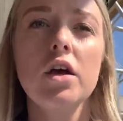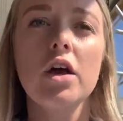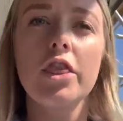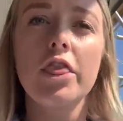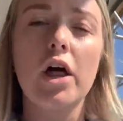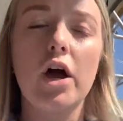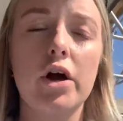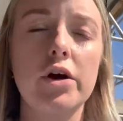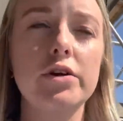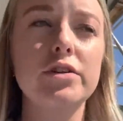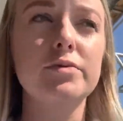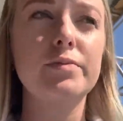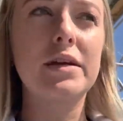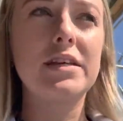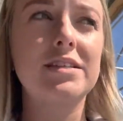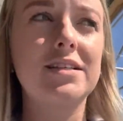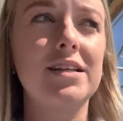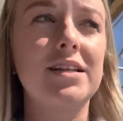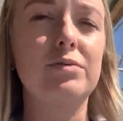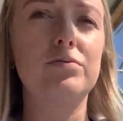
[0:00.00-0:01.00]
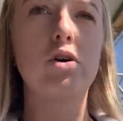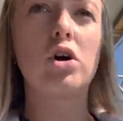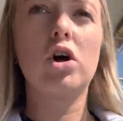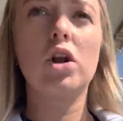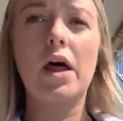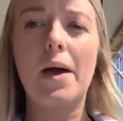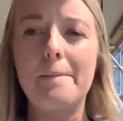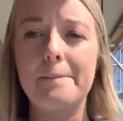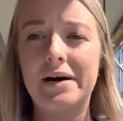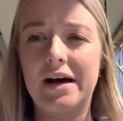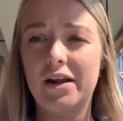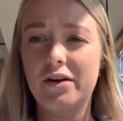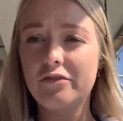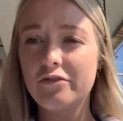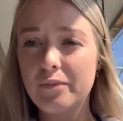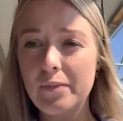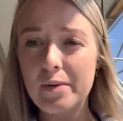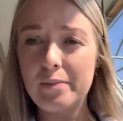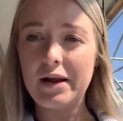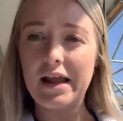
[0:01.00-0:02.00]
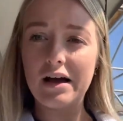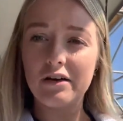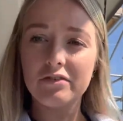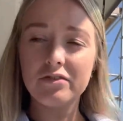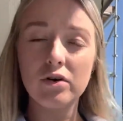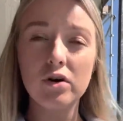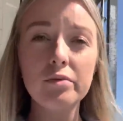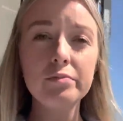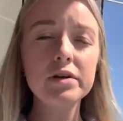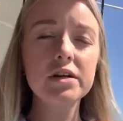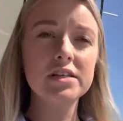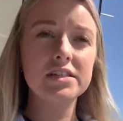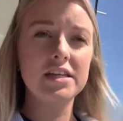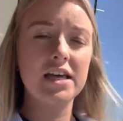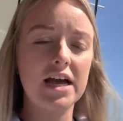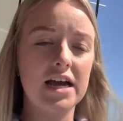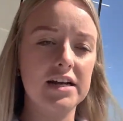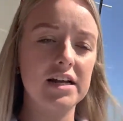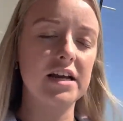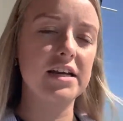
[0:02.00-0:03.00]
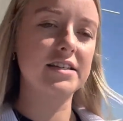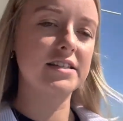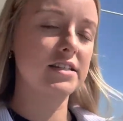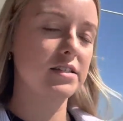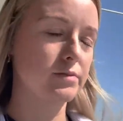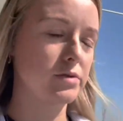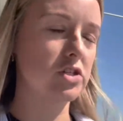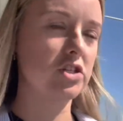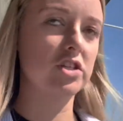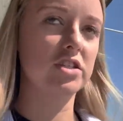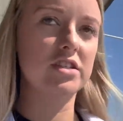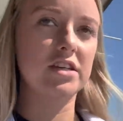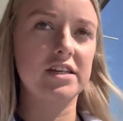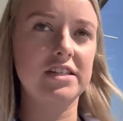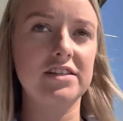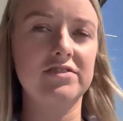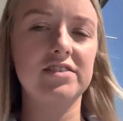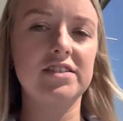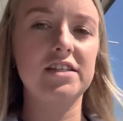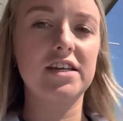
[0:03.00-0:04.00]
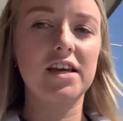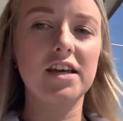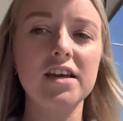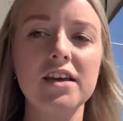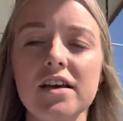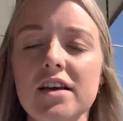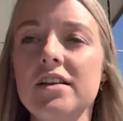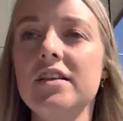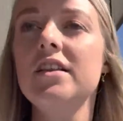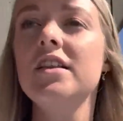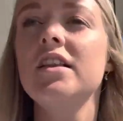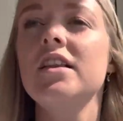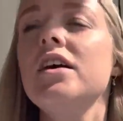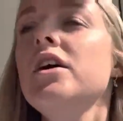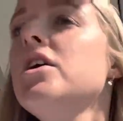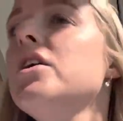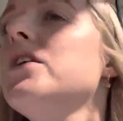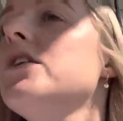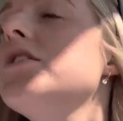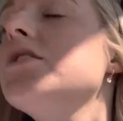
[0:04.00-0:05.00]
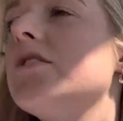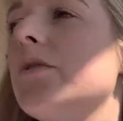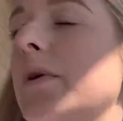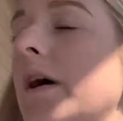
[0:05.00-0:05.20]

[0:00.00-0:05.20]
the host basically got like banned from the platform because he had like suspicious activity. So we